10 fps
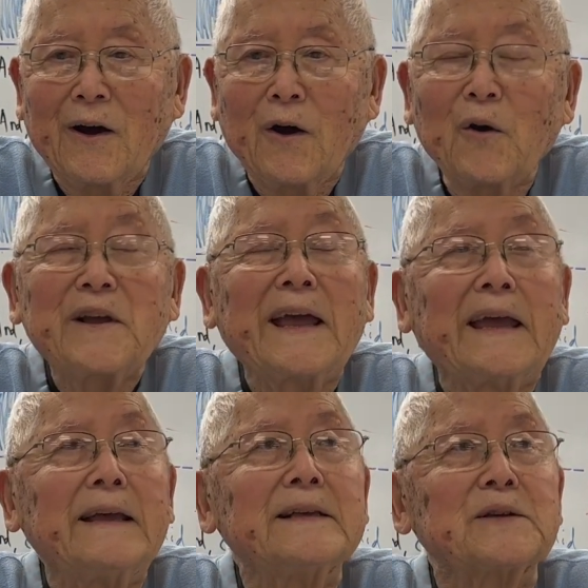
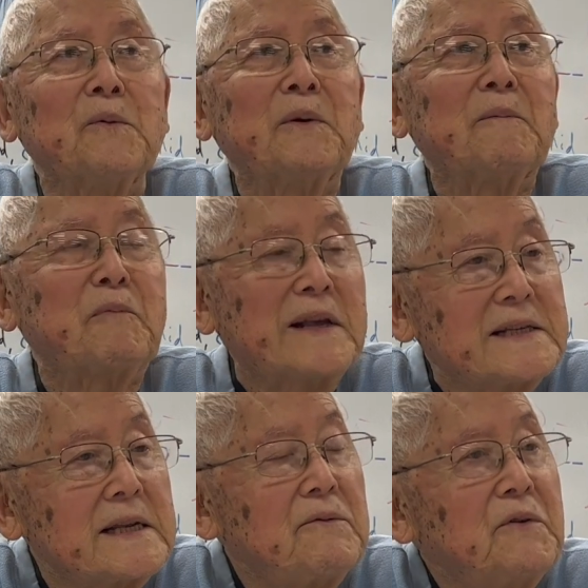Okay, so when
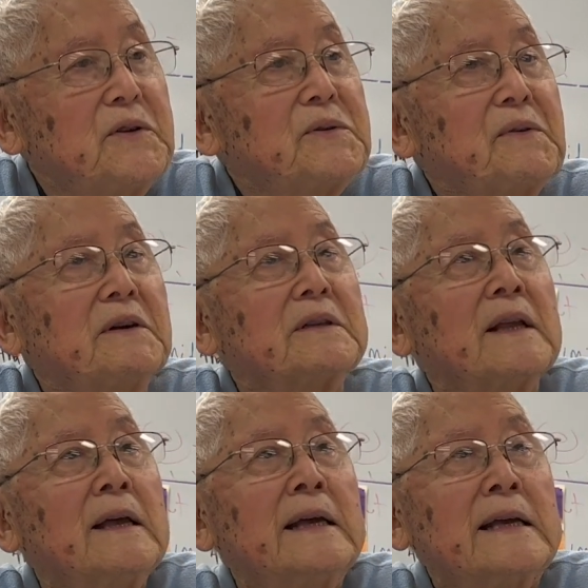President Roosevelt
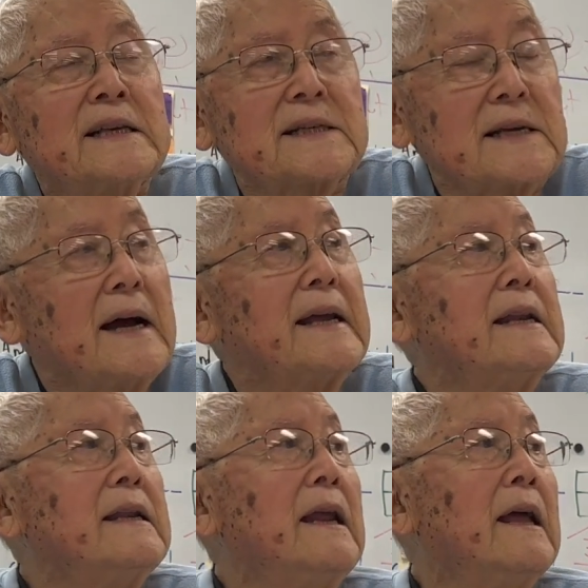
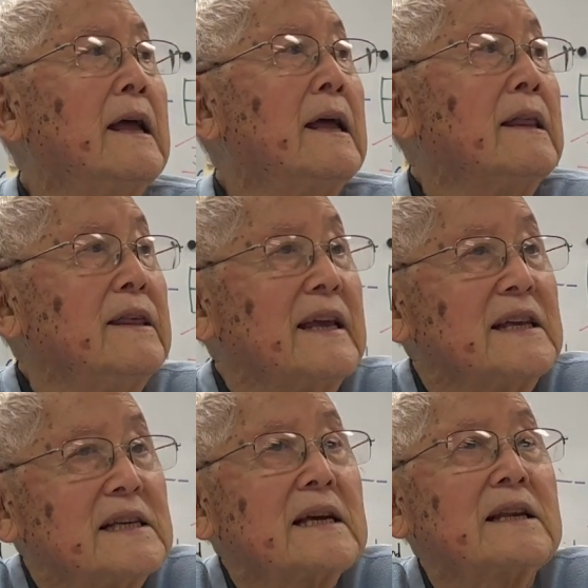signed the
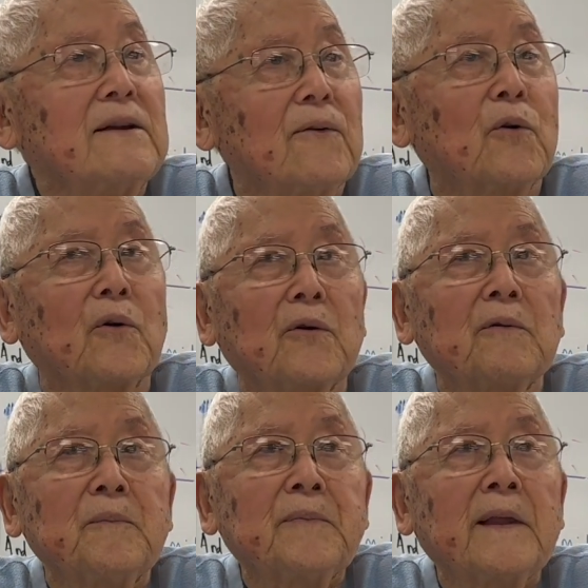executive
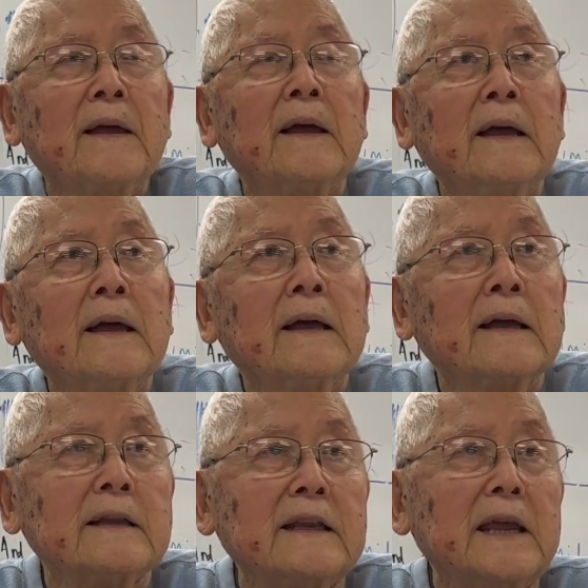order,
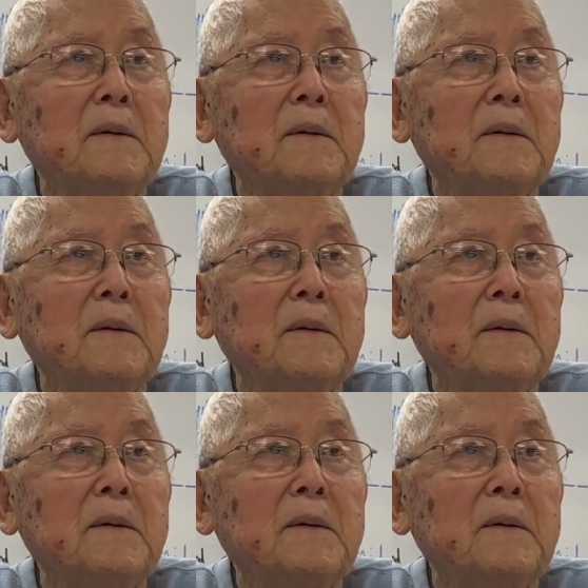they